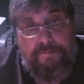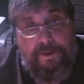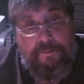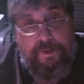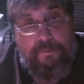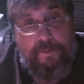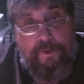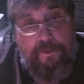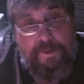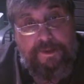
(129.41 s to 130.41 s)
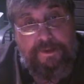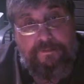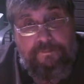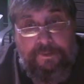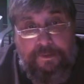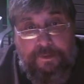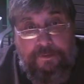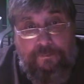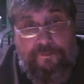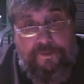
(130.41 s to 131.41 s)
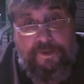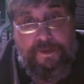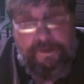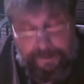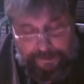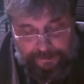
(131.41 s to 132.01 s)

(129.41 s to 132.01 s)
be on my way home again with a